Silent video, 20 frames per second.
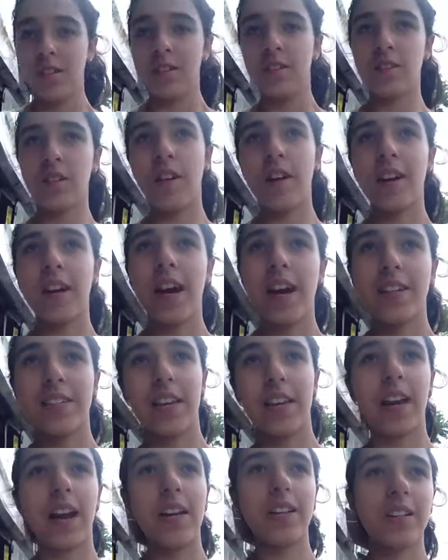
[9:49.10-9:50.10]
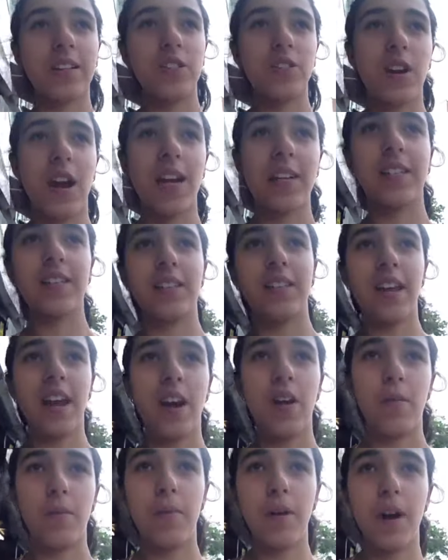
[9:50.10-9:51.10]
Sorry guys, I got distracted
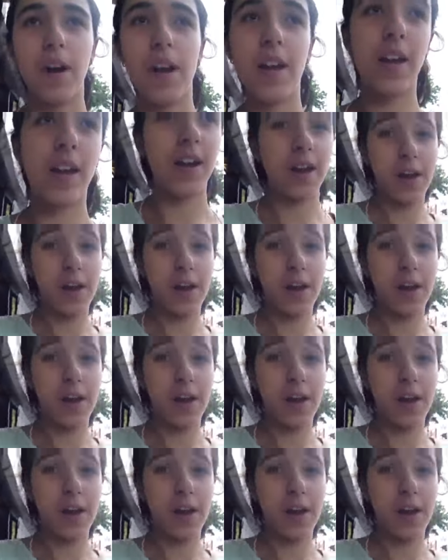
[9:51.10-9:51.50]
there, but